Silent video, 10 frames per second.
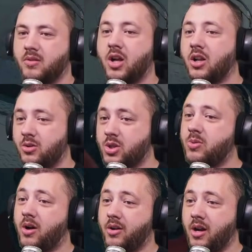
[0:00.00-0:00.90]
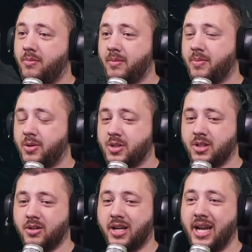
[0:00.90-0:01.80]
close quarter up and
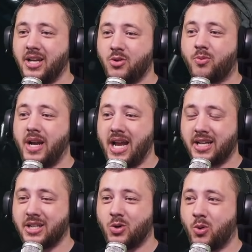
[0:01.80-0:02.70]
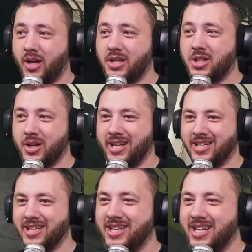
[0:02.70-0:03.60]
personal? Can you react according to it?
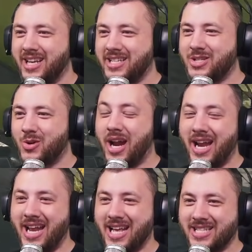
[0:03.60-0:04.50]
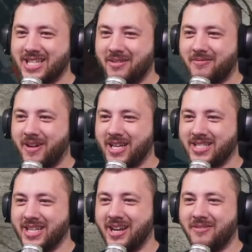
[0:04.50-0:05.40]
Is your ADS time fast
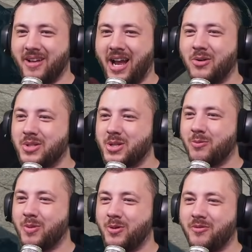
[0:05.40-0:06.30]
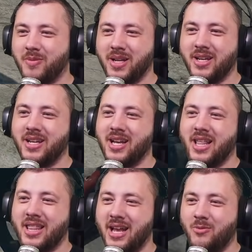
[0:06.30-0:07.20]
enough? How's your movement?
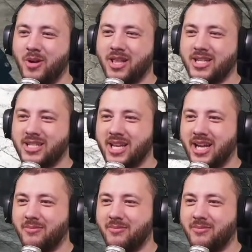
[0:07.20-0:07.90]
Then with the sight